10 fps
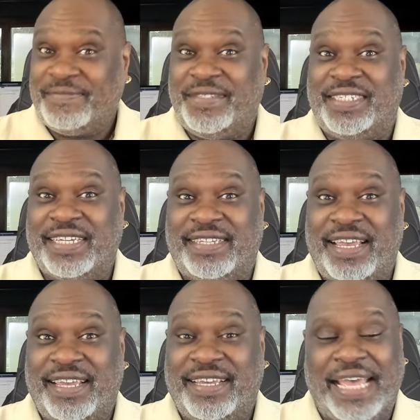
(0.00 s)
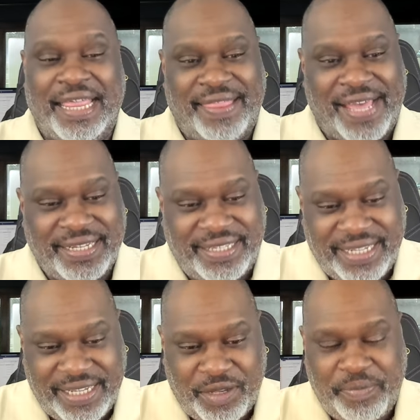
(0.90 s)
Just saying, that
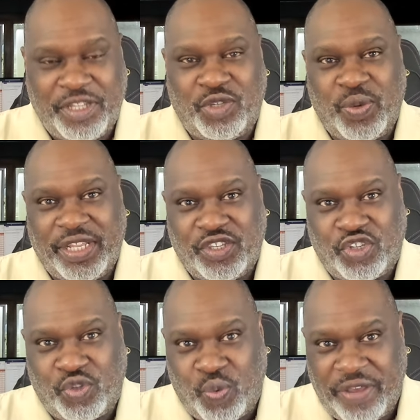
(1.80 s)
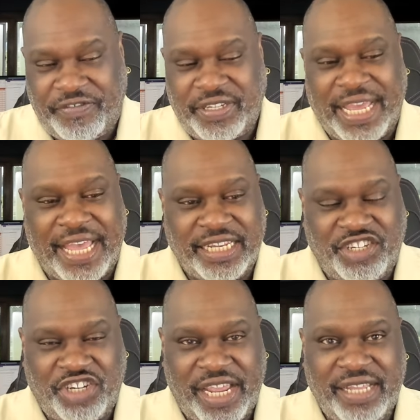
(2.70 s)
deal between Swift and
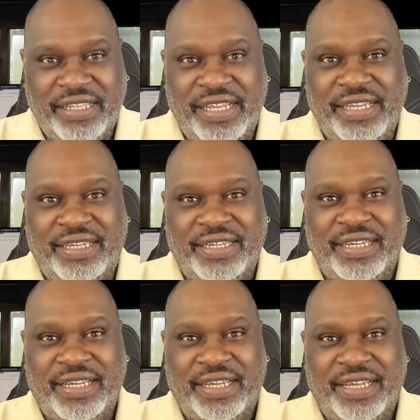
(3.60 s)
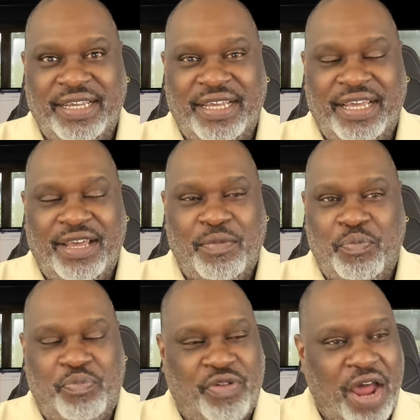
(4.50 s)
Chainlink,
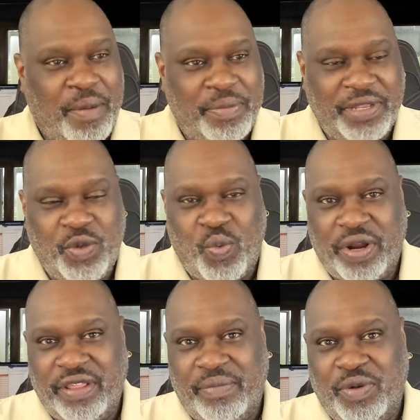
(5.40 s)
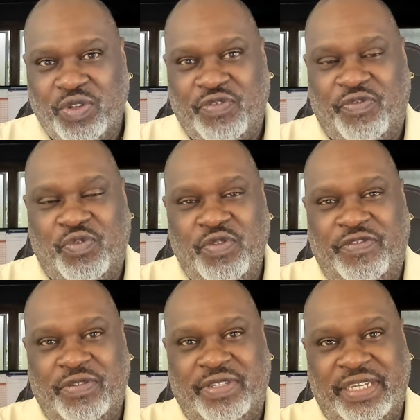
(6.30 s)
probably one of the most
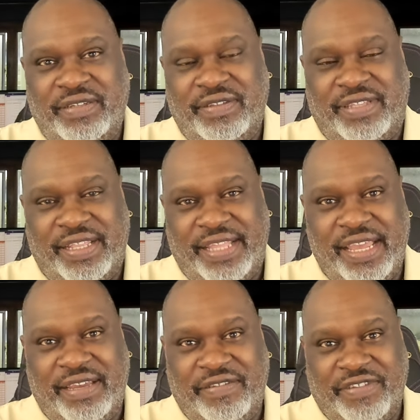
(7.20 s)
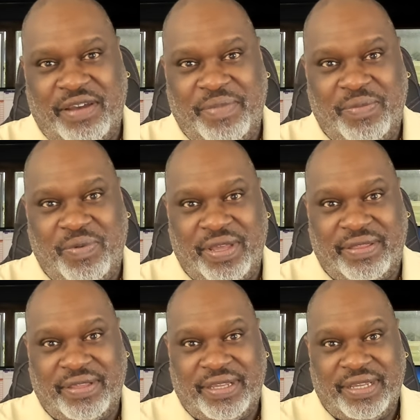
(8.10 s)
fruitful deals that they could have come up
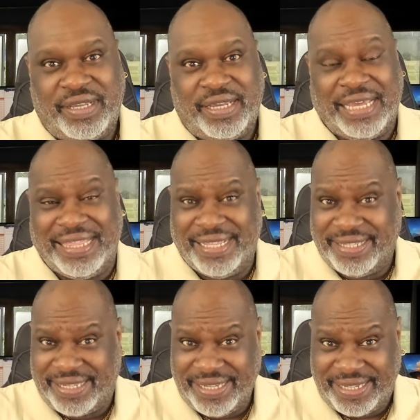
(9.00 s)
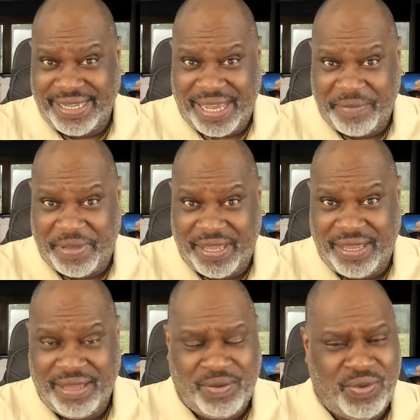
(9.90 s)
with. And then
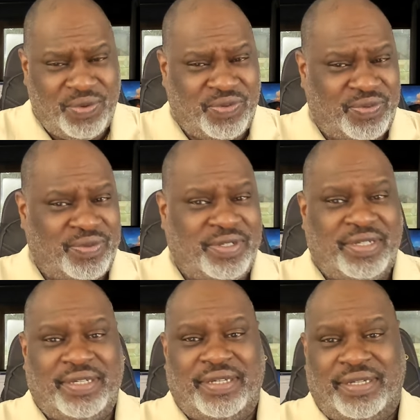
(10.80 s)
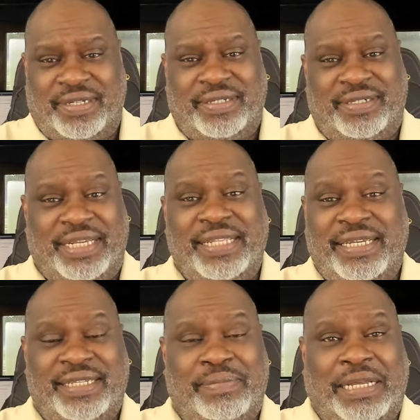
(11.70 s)
CCIP, woof.
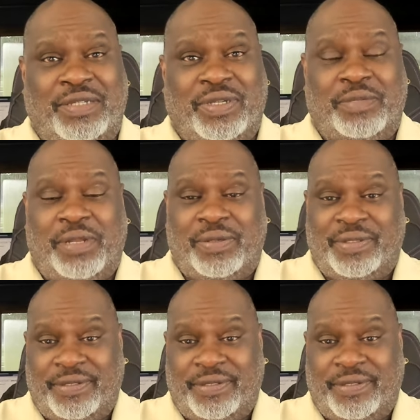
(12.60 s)
Chainlink is about to explode.